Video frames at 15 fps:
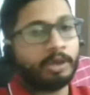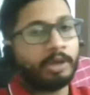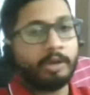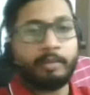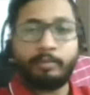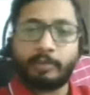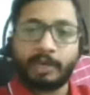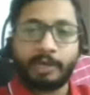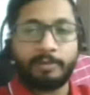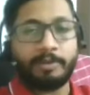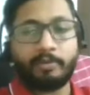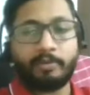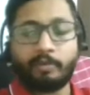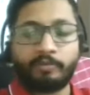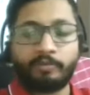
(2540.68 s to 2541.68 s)
might be
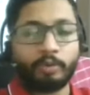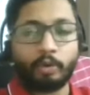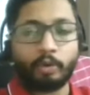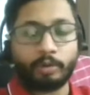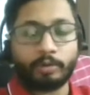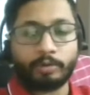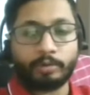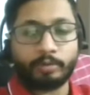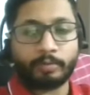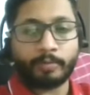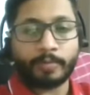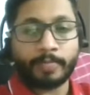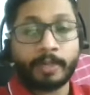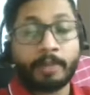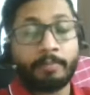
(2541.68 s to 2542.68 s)
from full also.
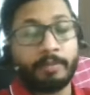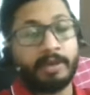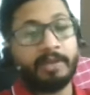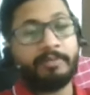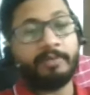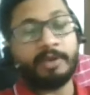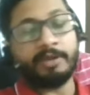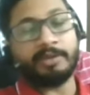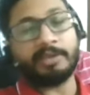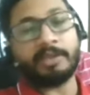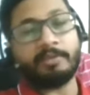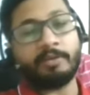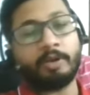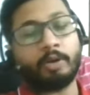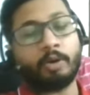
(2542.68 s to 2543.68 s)
But
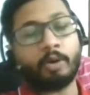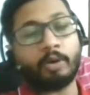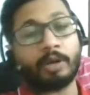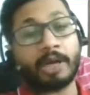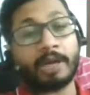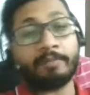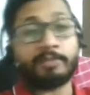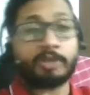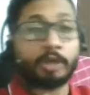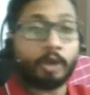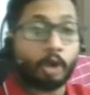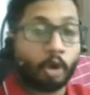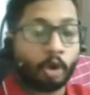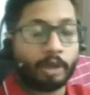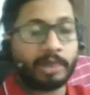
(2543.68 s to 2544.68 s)
differential will capture
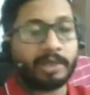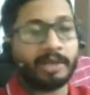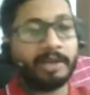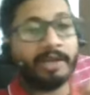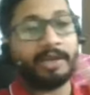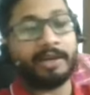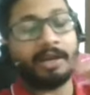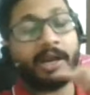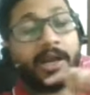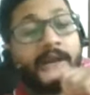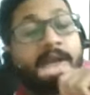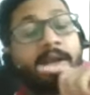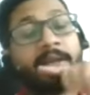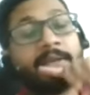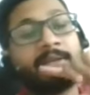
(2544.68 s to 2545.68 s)
all the data
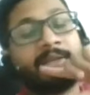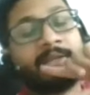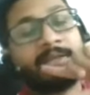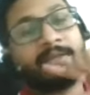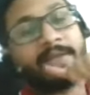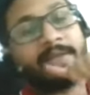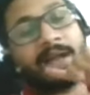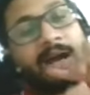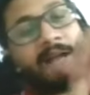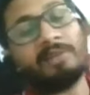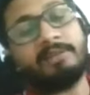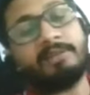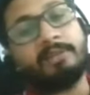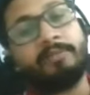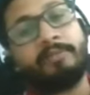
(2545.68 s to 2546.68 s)
since
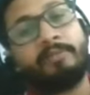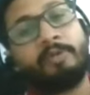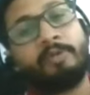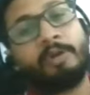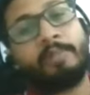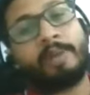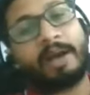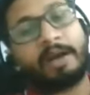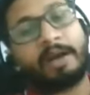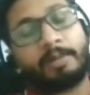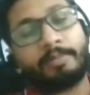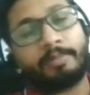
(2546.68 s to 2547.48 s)
last full backup.